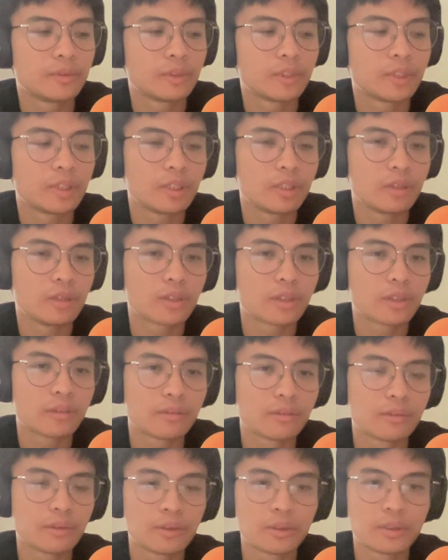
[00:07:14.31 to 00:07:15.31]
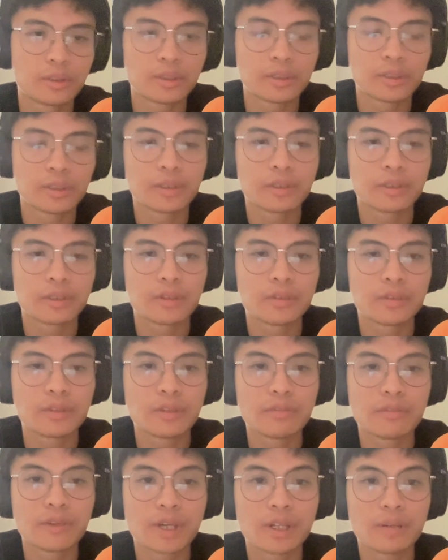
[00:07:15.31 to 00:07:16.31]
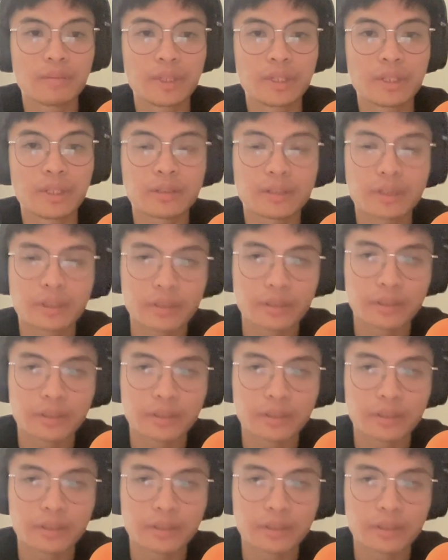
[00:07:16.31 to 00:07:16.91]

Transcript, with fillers: already looking for a new environment.